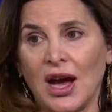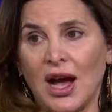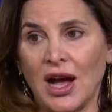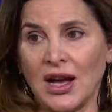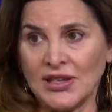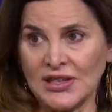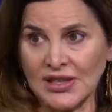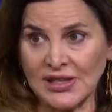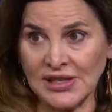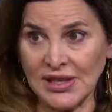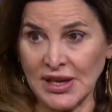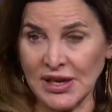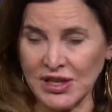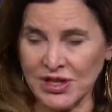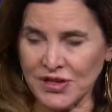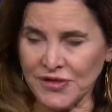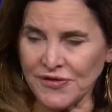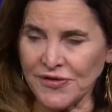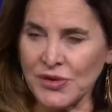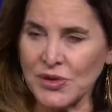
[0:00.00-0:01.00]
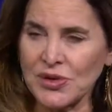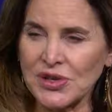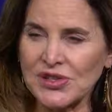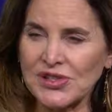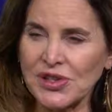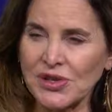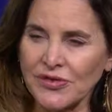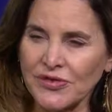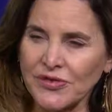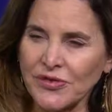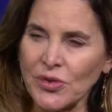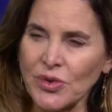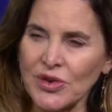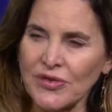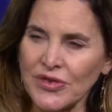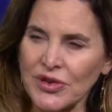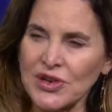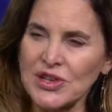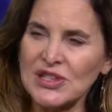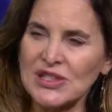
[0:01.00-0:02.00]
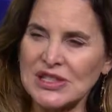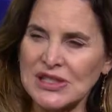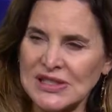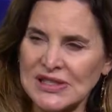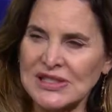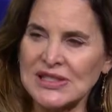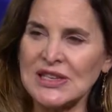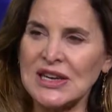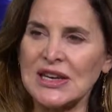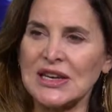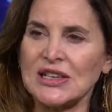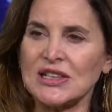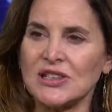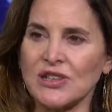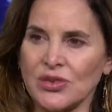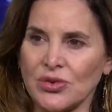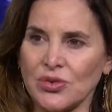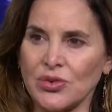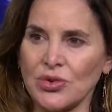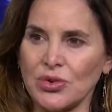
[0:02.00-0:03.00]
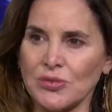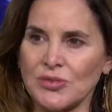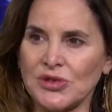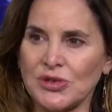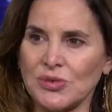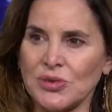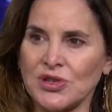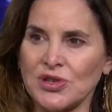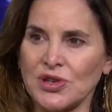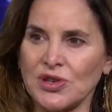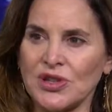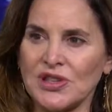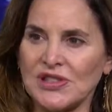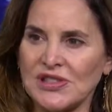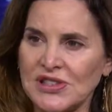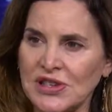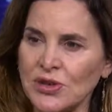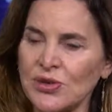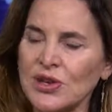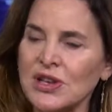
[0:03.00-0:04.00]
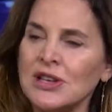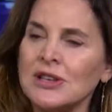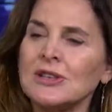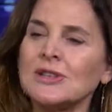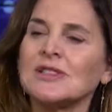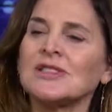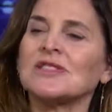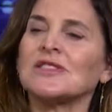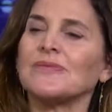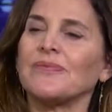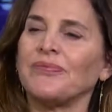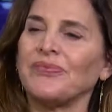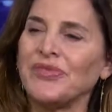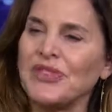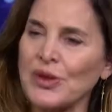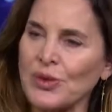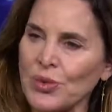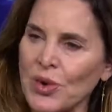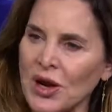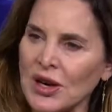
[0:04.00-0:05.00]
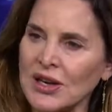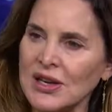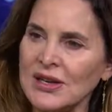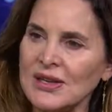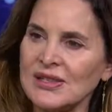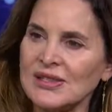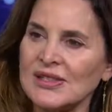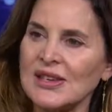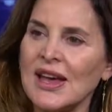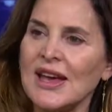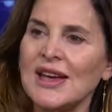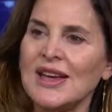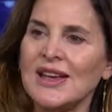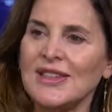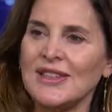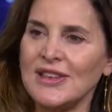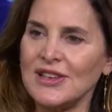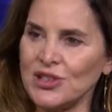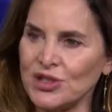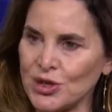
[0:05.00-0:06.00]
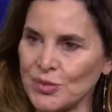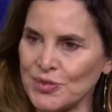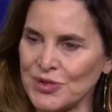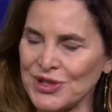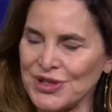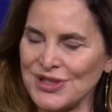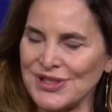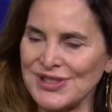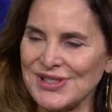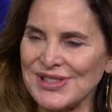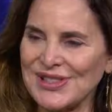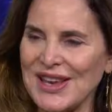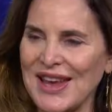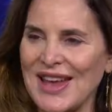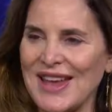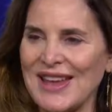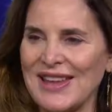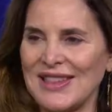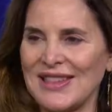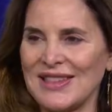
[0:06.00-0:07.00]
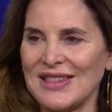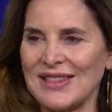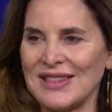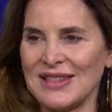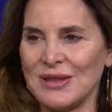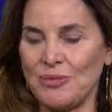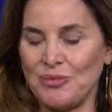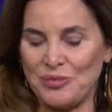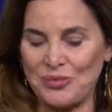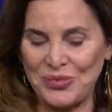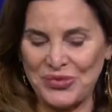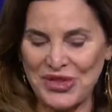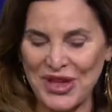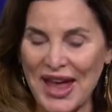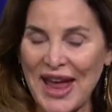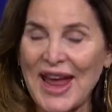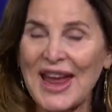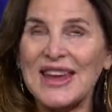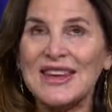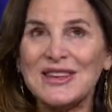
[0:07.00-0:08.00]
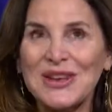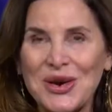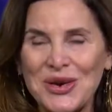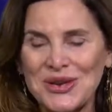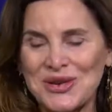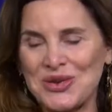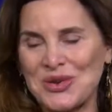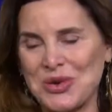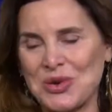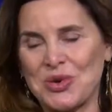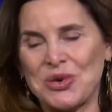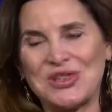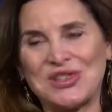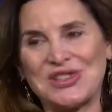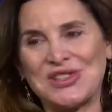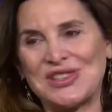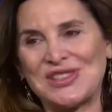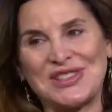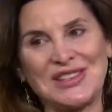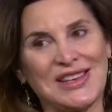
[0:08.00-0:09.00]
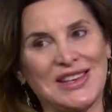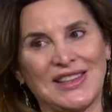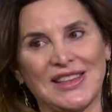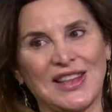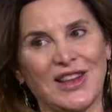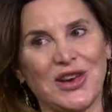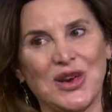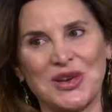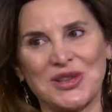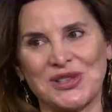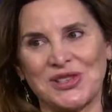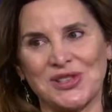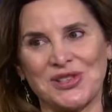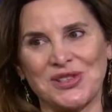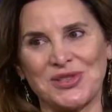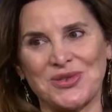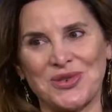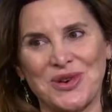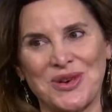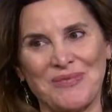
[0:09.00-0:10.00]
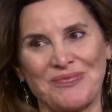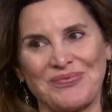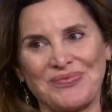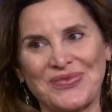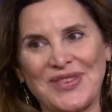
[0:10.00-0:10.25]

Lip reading: I decided to focus on four very distinct groups, which are the Syrians, the Iraqis, the Egyptians, and the 800 Christians in the Gaza Strip.